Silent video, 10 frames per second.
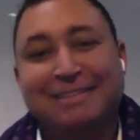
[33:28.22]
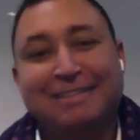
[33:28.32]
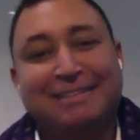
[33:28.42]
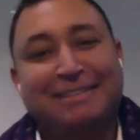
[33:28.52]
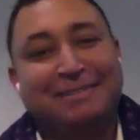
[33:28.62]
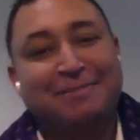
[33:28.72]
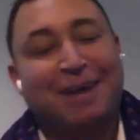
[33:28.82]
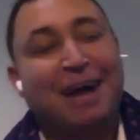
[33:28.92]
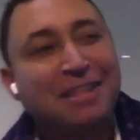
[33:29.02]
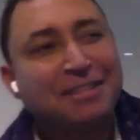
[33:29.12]
you know,
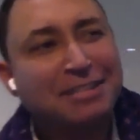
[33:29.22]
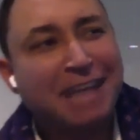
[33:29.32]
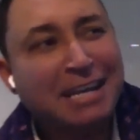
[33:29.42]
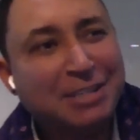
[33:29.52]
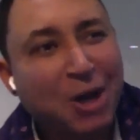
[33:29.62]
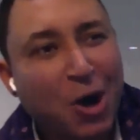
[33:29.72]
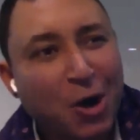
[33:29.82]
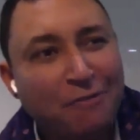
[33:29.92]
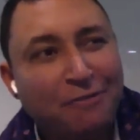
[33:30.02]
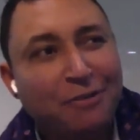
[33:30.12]
I think the days
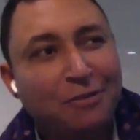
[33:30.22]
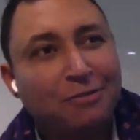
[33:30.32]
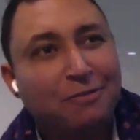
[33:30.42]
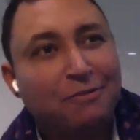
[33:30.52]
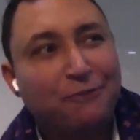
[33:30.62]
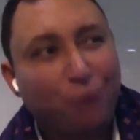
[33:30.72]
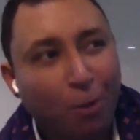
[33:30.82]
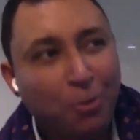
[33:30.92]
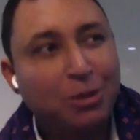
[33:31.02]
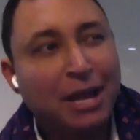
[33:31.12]
of
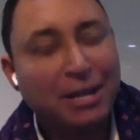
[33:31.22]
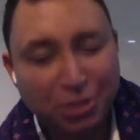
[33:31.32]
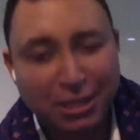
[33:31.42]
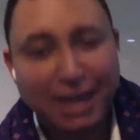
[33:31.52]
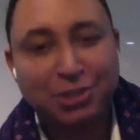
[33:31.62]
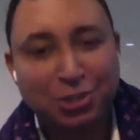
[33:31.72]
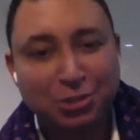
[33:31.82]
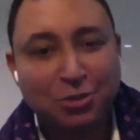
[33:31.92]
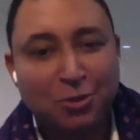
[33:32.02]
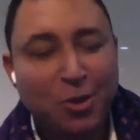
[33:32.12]
formal
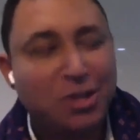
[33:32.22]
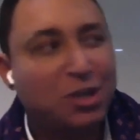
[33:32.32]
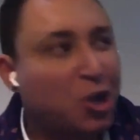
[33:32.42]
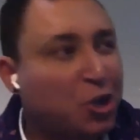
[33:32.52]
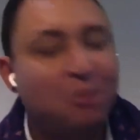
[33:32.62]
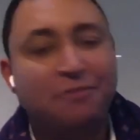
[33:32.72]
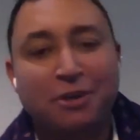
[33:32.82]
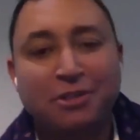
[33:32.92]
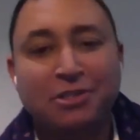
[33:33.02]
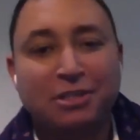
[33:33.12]
education where you go to
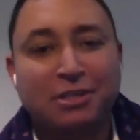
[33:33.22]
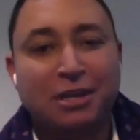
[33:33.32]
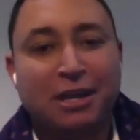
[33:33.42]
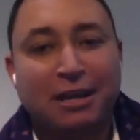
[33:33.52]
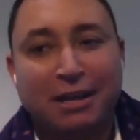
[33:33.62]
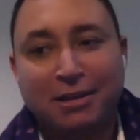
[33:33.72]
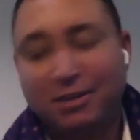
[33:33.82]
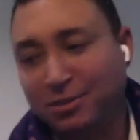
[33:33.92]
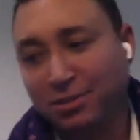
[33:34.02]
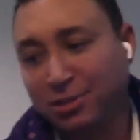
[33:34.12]
university, you,
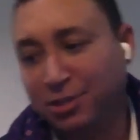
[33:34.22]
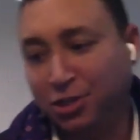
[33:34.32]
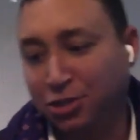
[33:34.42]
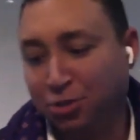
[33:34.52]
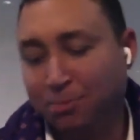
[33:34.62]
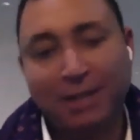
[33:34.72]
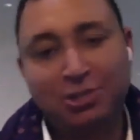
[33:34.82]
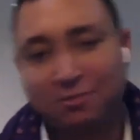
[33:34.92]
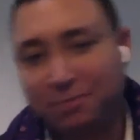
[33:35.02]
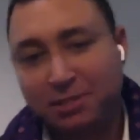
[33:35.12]
you know, you do a
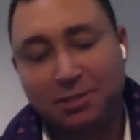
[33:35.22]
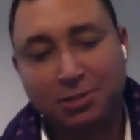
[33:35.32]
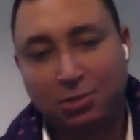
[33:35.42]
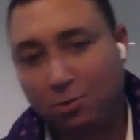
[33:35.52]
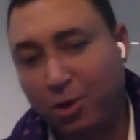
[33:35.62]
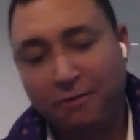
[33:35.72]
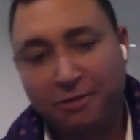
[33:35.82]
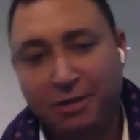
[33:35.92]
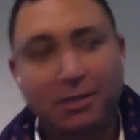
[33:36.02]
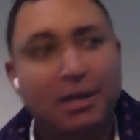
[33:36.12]
Bachelor of Business or
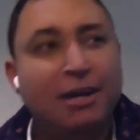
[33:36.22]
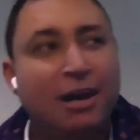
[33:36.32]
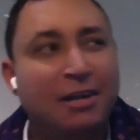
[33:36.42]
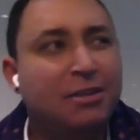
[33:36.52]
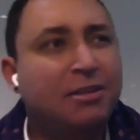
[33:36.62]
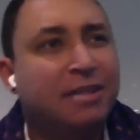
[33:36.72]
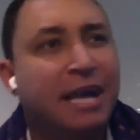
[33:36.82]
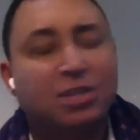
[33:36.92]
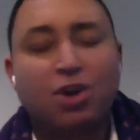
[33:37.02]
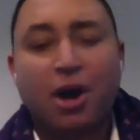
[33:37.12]
whatever it is, I think those
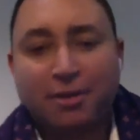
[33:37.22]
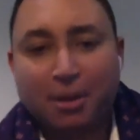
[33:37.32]
days are kind of